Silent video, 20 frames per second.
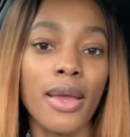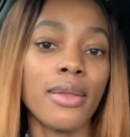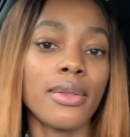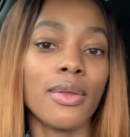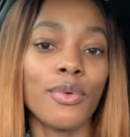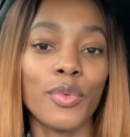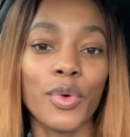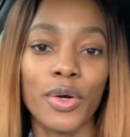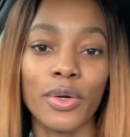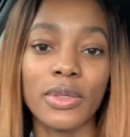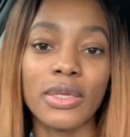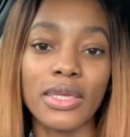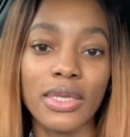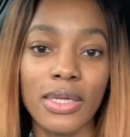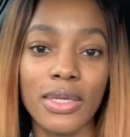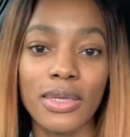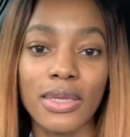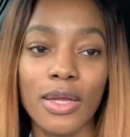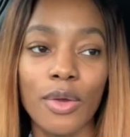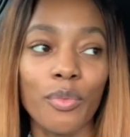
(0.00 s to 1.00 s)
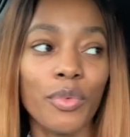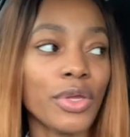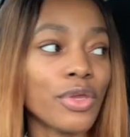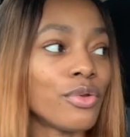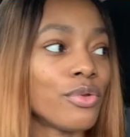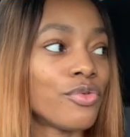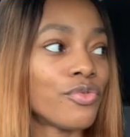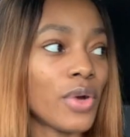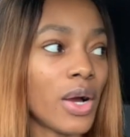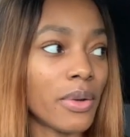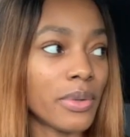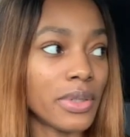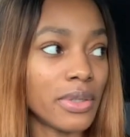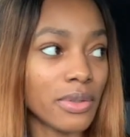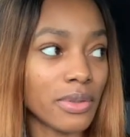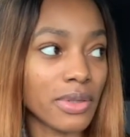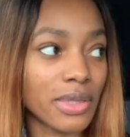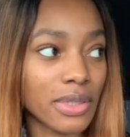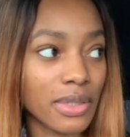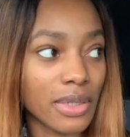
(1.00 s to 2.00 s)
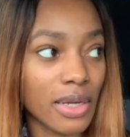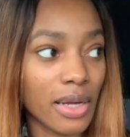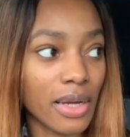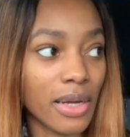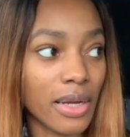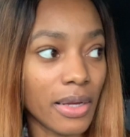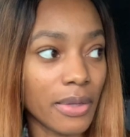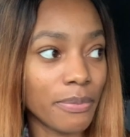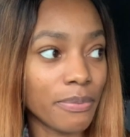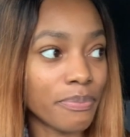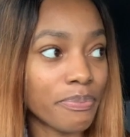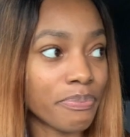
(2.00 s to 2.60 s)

The word says that when you draw near to God,